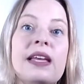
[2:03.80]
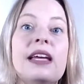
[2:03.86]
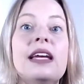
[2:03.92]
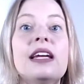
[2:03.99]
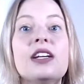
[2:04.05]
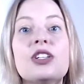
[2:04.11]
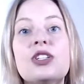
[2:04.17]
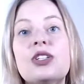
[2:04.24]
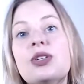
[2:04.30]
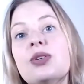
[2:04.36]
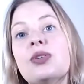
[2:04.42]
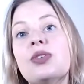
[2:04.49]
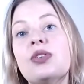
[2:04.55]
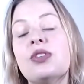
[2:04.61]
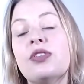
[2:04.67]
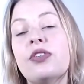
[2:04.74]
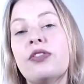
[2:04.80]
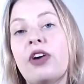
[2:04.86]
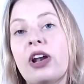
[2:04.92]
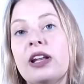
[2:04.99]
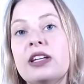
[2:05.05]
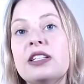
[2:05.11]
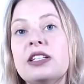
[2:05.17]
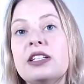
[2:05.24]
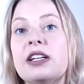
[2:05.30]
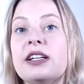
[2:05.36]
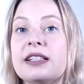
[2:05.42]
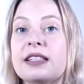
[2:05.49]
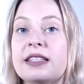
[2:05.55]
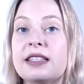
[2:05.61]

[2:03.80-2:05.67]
into the volunteer